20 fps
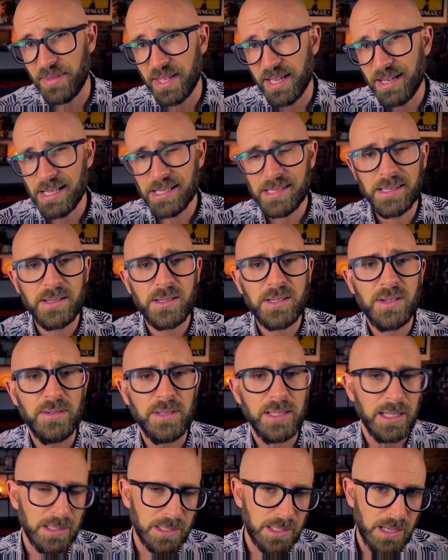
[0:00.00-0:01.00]
In less than 2
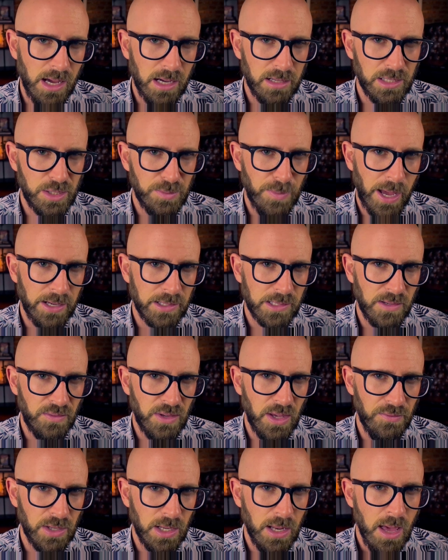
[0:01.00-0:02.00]
years, Turkish banks have
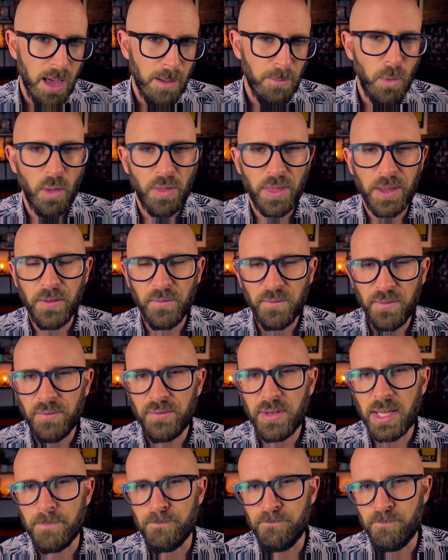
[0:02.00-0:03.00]
given more than
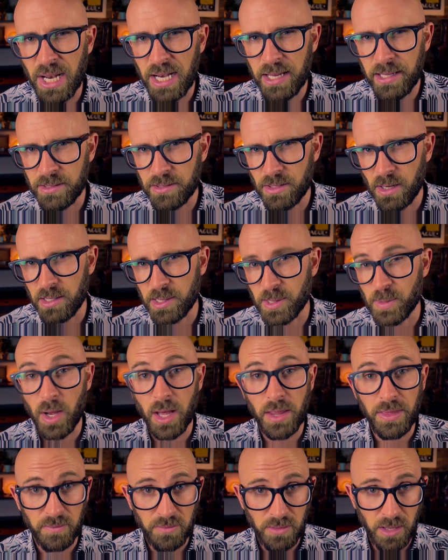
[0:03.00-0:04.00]
$50 billion
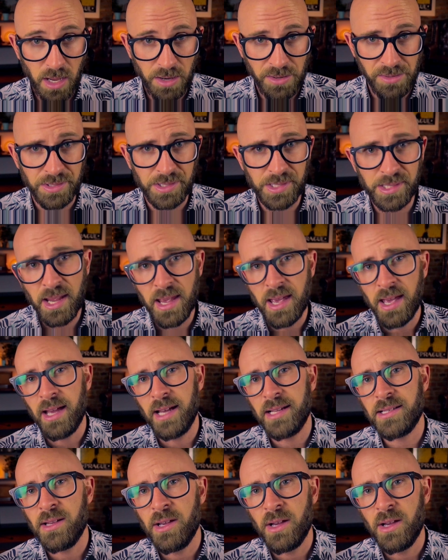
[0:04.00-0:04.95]
worth of loans. And